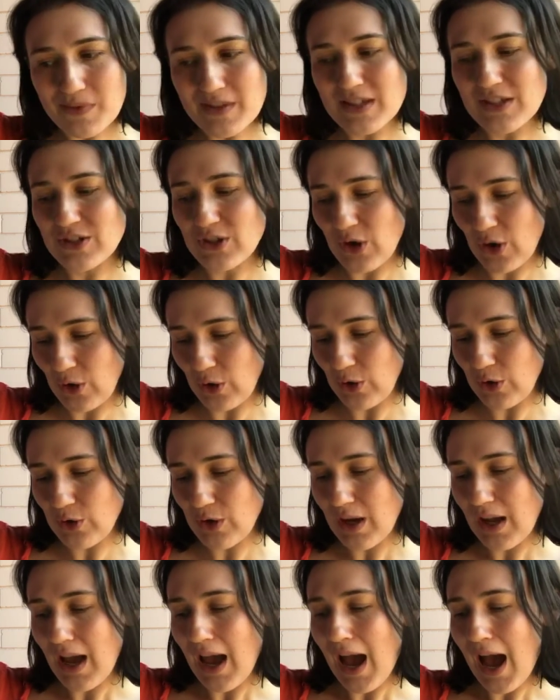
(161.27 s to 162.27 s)
So
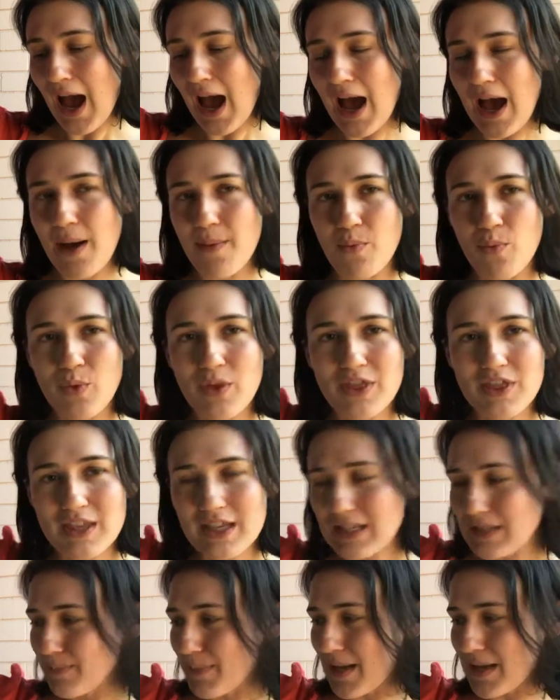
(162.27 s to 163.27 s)
with
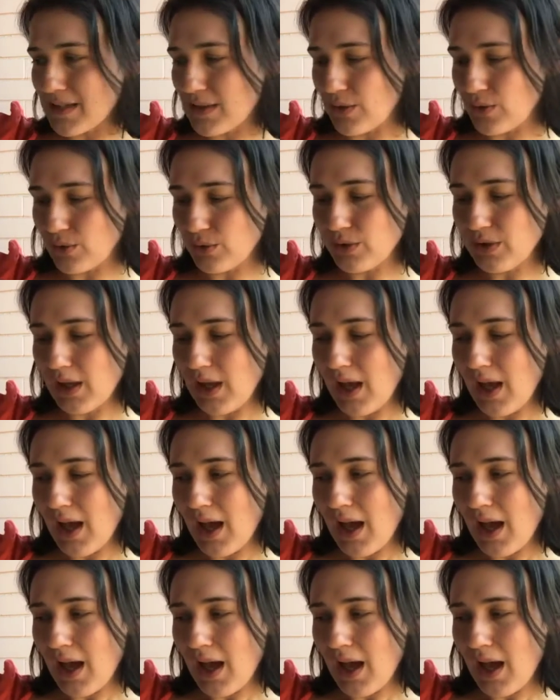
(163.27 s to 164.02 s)
this puzzle,